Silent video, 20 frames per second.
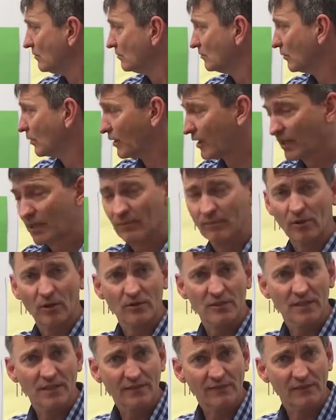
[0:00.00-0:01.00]
what are the
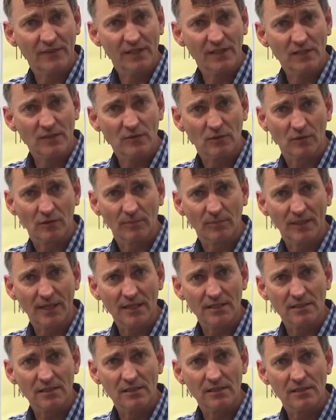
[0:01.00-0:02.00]
positive things or the
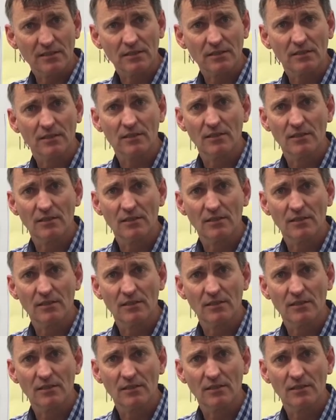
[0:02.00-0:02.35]
pluses,